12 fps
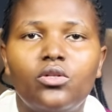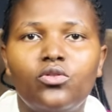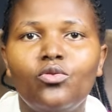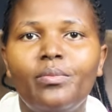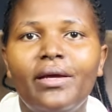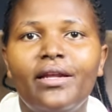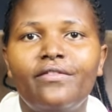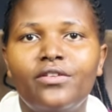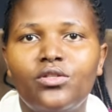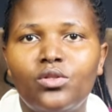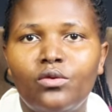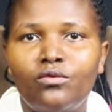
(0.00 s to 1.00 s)
2
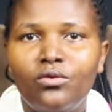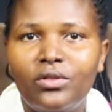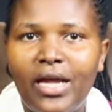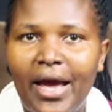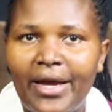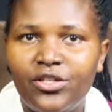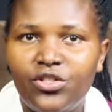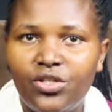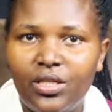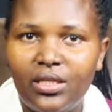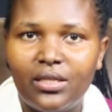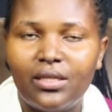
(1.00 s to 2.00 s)
benefits of good
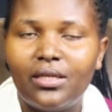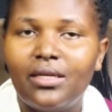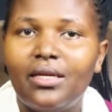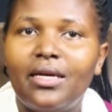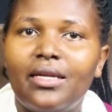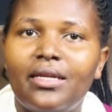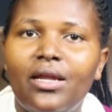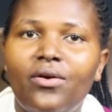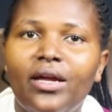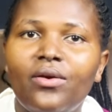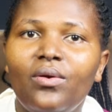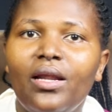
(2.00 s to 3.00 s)
hygiene. Now,
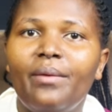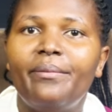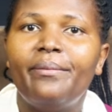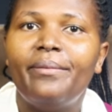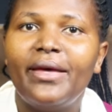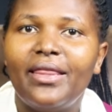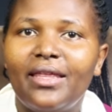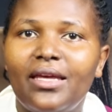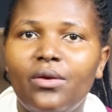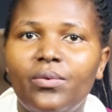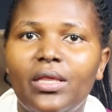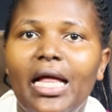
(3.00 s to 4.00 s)
regular
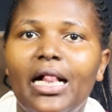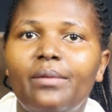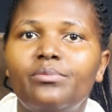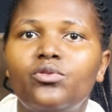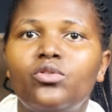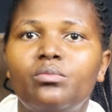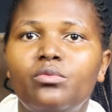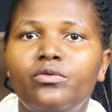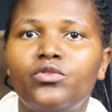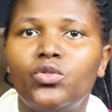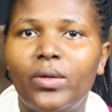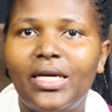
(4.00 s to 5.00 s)
bathing will help to
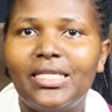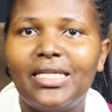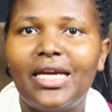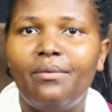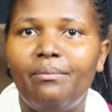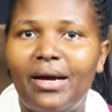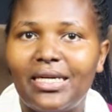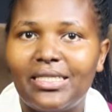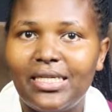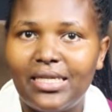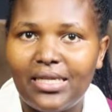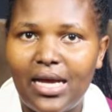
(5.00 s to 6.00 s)
remove sweat and
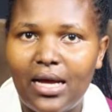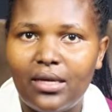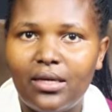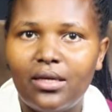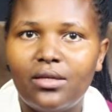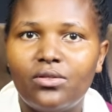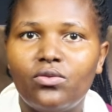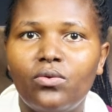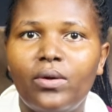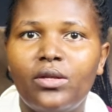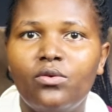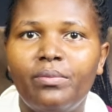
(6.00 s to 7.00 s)
bacteria. So
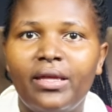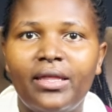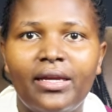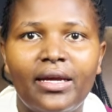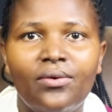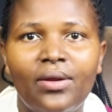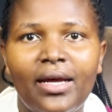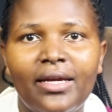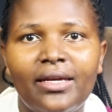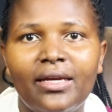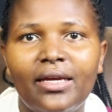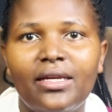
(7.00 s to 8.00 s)
when you bathe
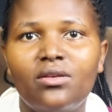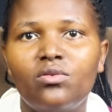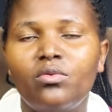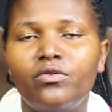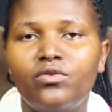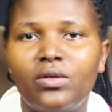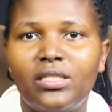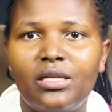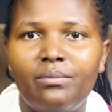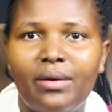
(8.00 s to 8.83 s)
regularly and remove sweat and